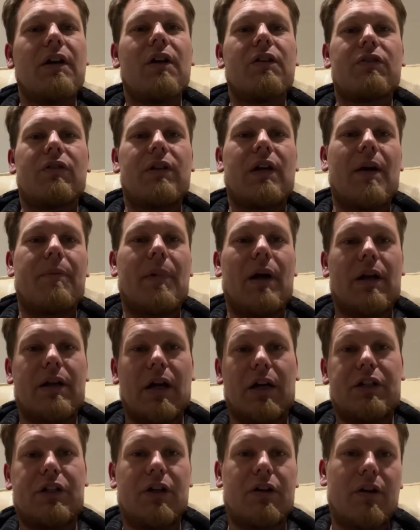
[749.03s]
So yeah, I'll
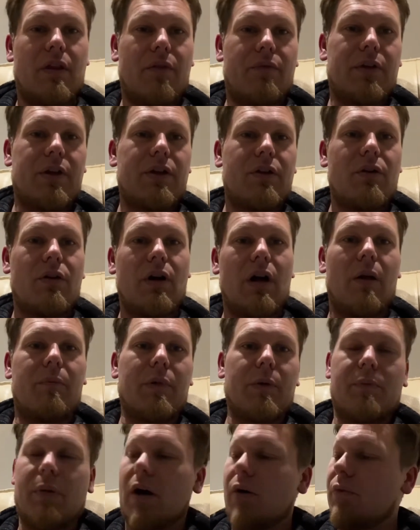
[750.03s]
catch you in another video. I'll
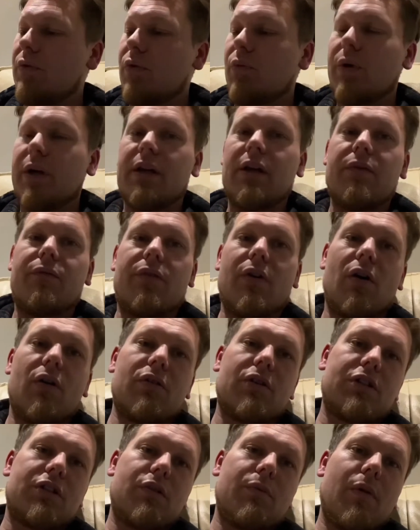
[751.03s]
be back with the weekly
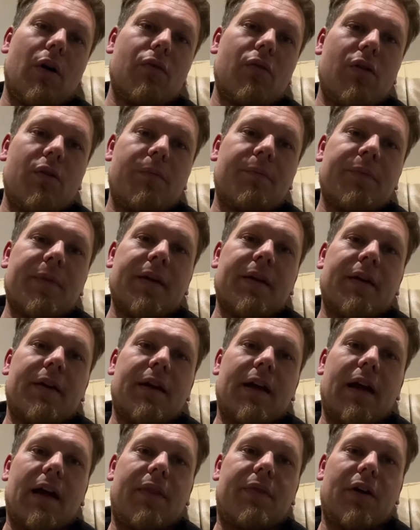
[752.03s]
vlogs tomorrow.
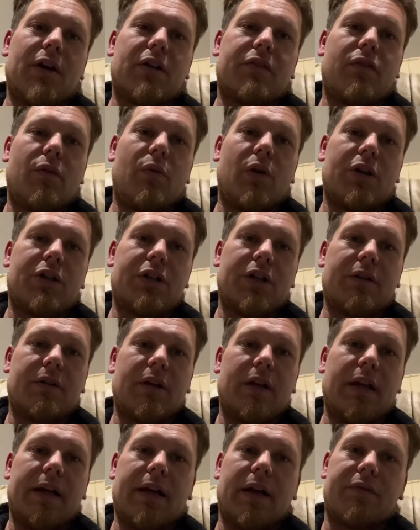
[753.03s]
Thanks for watching.
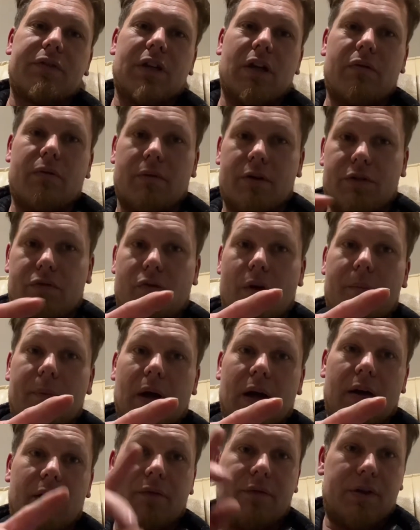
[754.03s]
Like I've said, just
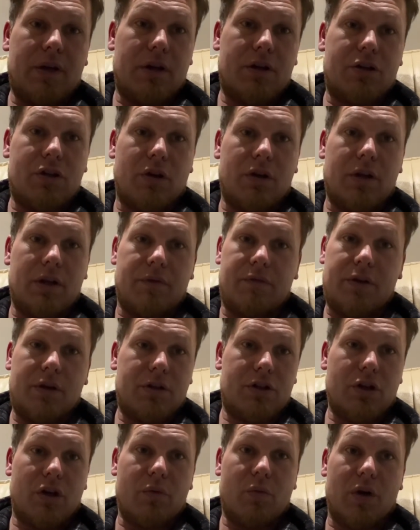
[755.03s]
remember, if you
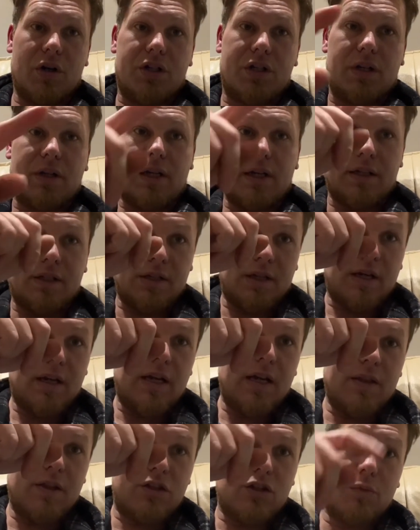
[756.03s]
enjoy watching this,
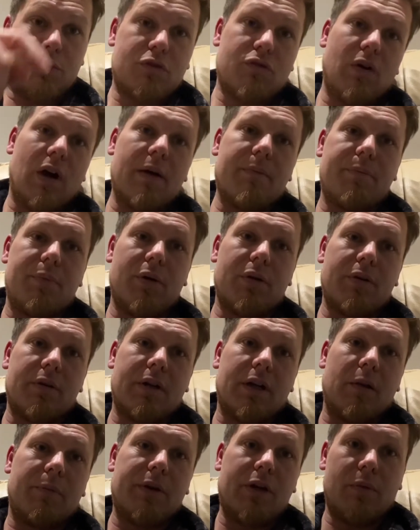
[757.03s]
hit the subscribe button.
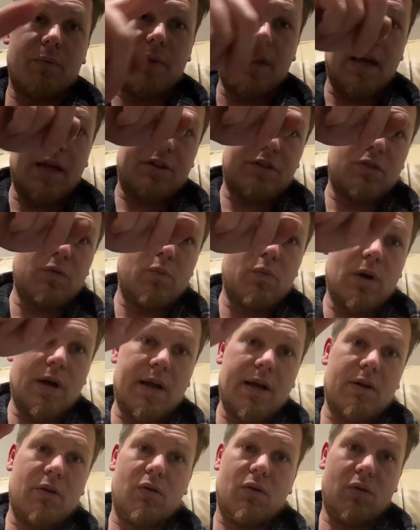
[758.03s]
It'll be up there
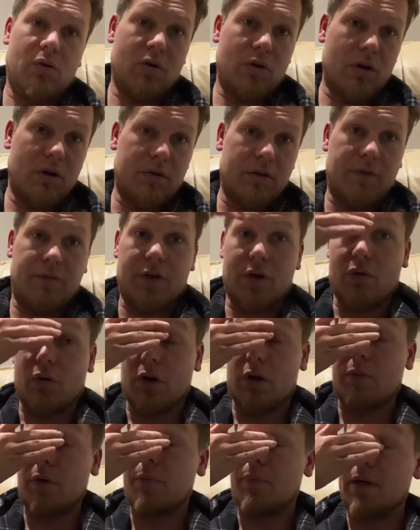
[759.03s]
somewhere, or if you go
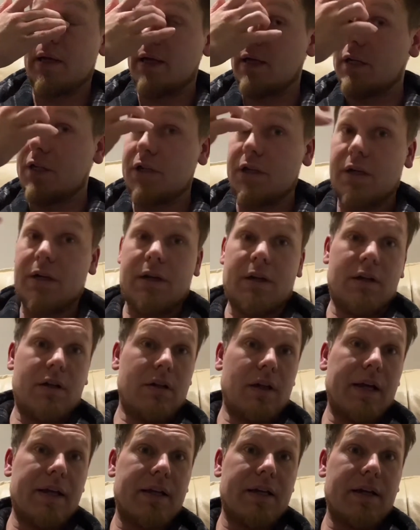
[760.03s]
onto my page,
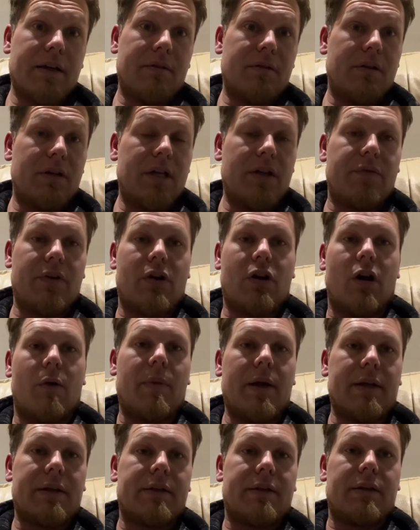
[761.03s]
like it, leave a
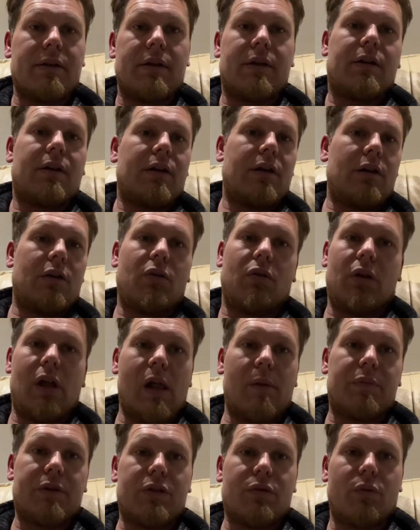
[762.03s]
comment. It all
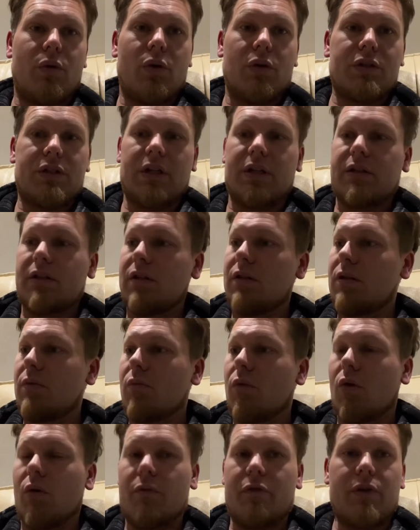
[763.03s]
helps towards it. And the
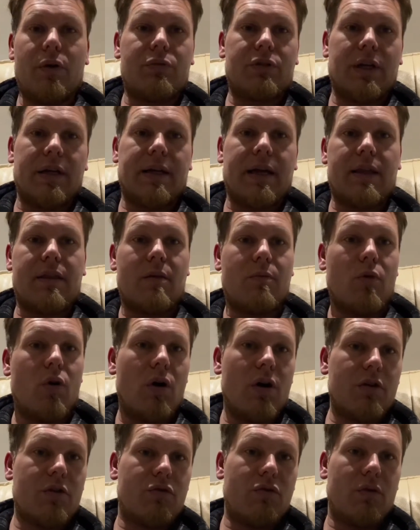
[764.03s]
more views I get, the more
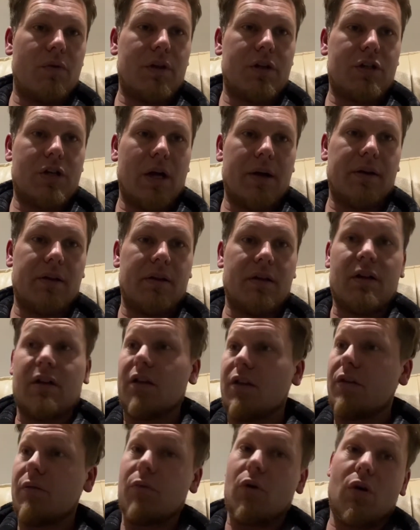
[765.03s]
I can grow the channel,
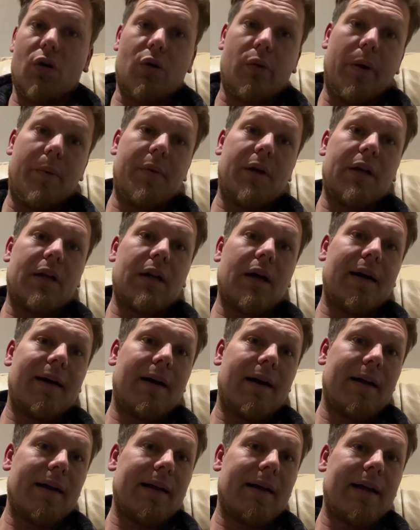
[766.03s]
the more equipment that
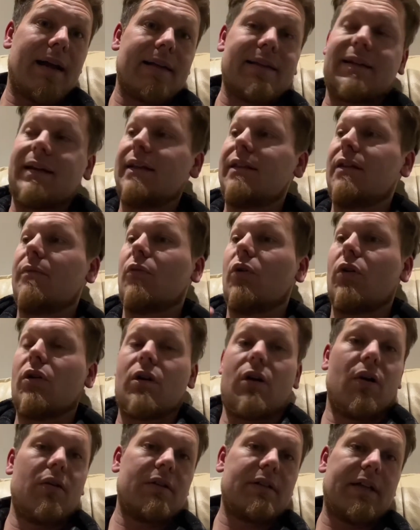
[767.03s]
I can get, and the more
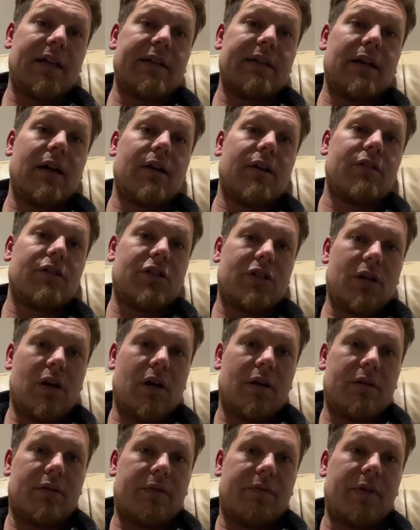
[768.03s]
content I can
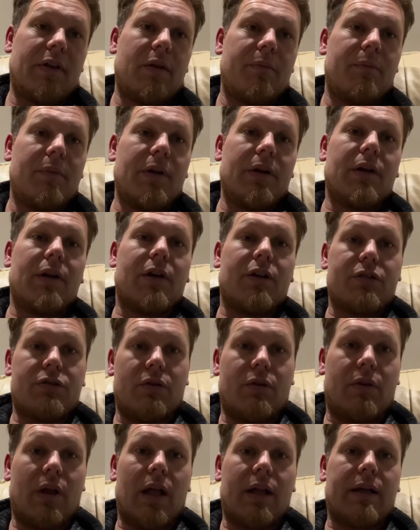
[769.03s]
start to film.
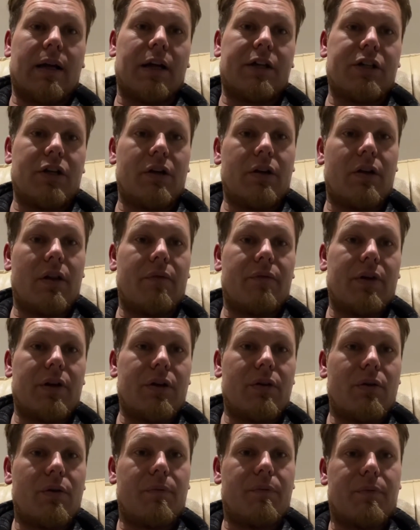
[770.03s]
So I'll catch you in another
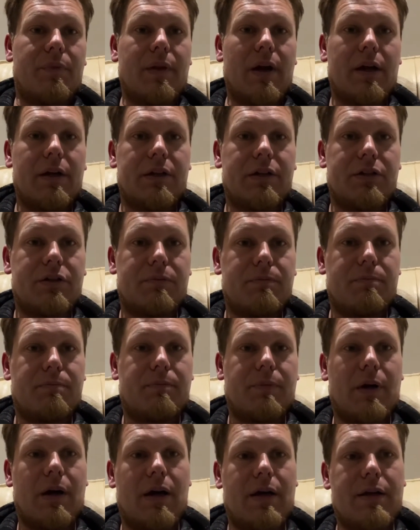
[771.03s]
video. Thanks.
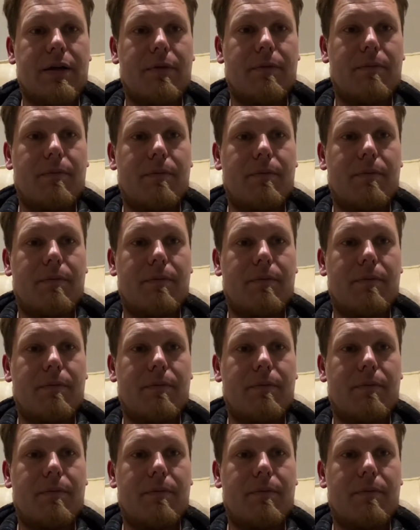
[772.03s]
Bye.